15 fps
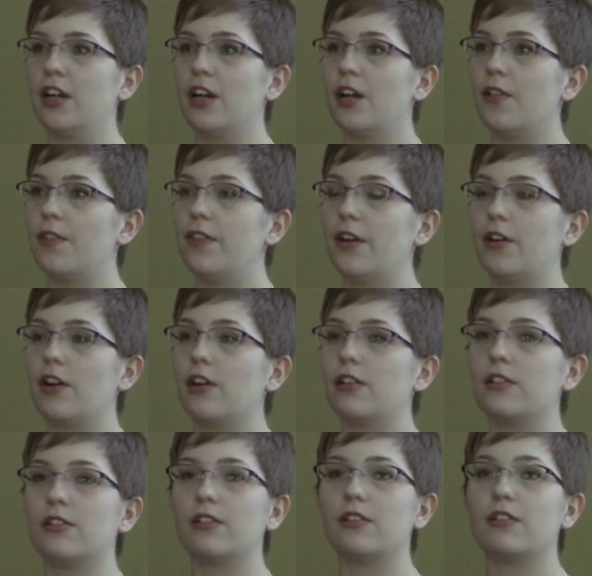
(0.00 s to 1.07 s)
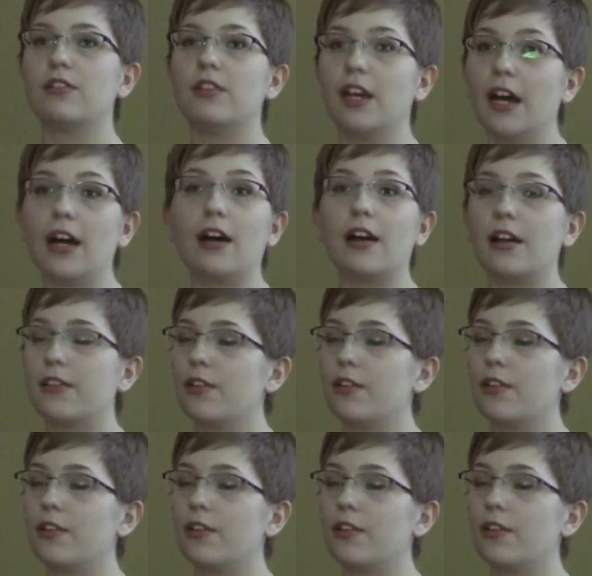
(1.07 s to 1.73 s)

there are yeah,